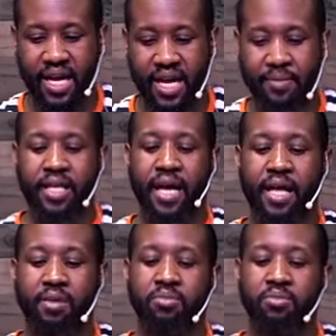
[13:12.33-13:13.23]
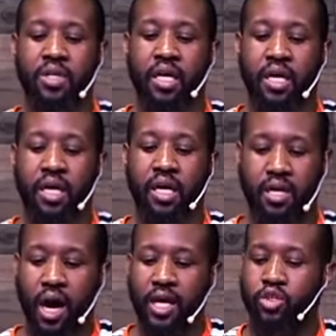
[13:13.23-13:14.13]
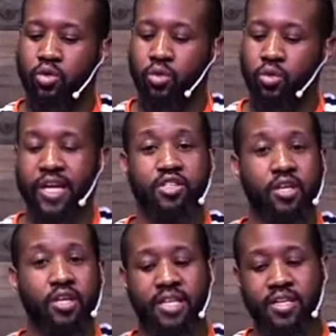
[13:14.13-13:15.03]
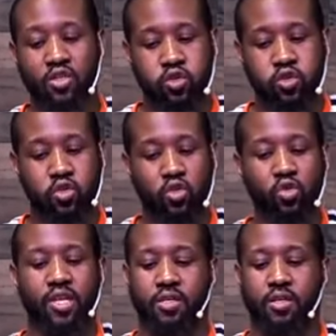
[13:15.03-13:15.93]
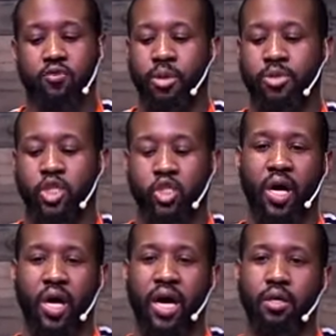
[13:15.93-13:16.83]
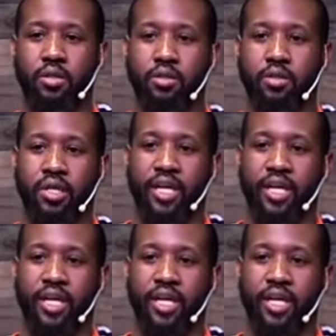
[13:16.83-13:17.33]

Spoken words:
that God's grace doesn't exclude us from trials.